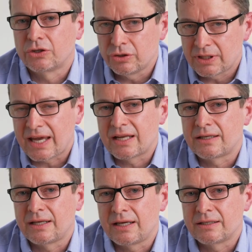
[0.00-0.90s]
good
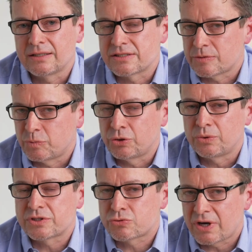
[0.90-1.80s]
candidate is someone who
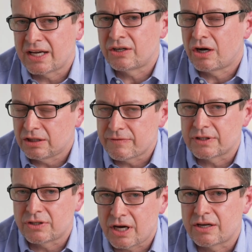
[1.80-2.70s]
has tried all of
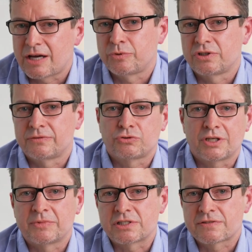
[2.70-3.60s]
the non-operative
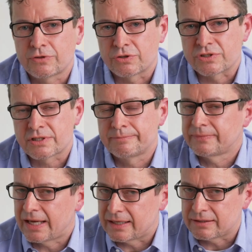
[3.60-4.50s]
treatments first,
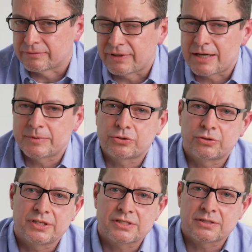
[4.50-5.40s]

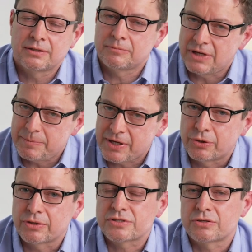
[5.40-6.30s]
anti-inflammatories, maybe
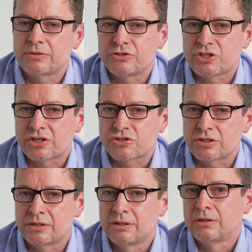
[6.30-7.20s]
cortisone
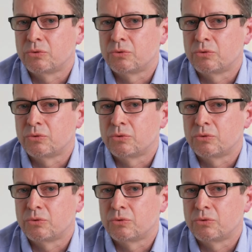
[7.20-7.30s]
injection,